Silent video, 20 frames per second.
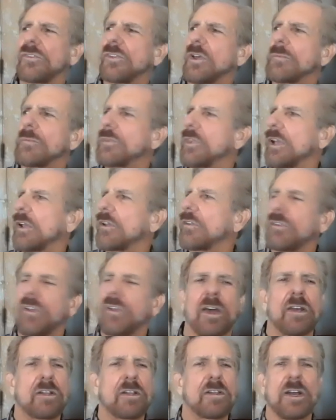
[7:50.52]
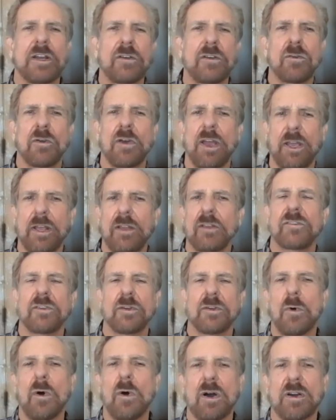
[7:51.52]
Some things like
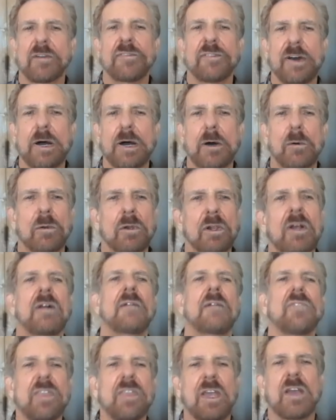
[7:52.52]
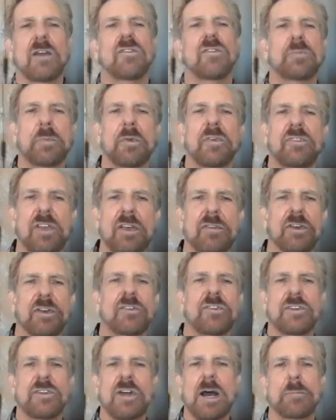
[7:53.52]
cranes and waterfowl have
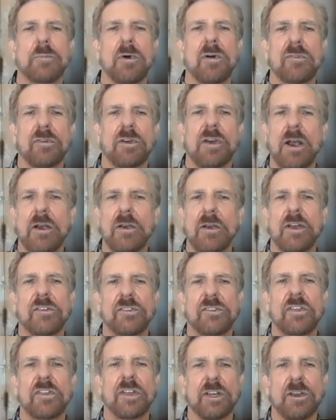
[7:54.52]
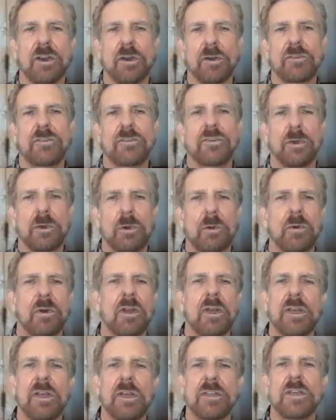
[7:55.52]
specific stopover areas that they go
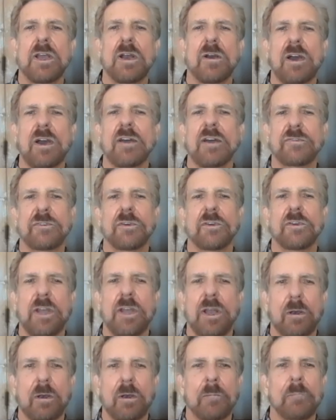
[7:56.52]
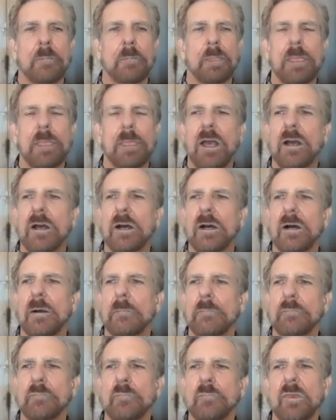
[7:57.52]
to year after year.
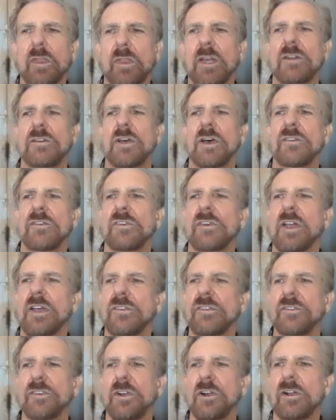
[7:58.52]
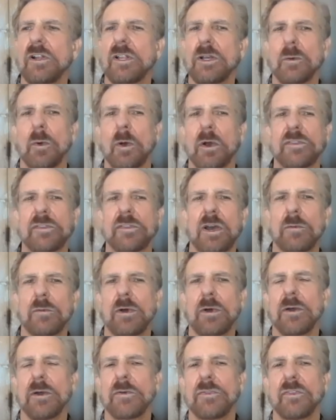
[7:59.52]
It doesn't necessarily work
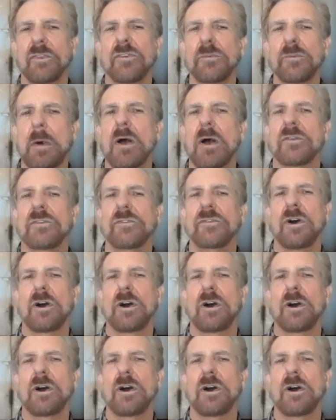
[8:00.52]
that way with the small